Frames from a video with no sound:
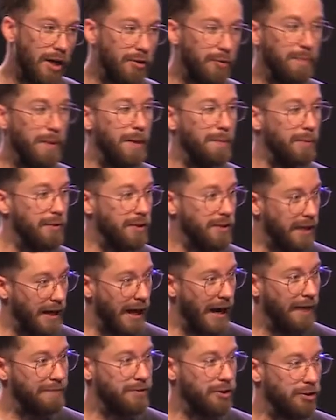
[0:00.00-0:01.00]
other people that they
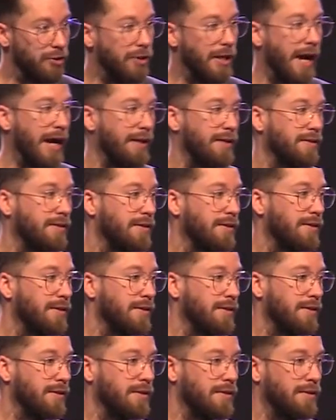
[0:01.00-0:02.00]
have to do that.
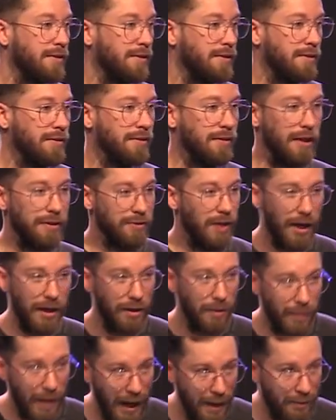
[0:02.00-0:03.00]
It's not
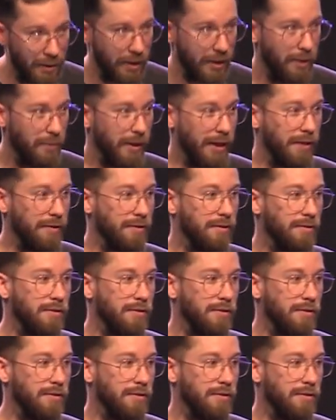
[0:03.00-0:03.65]
in the Bible anywhere.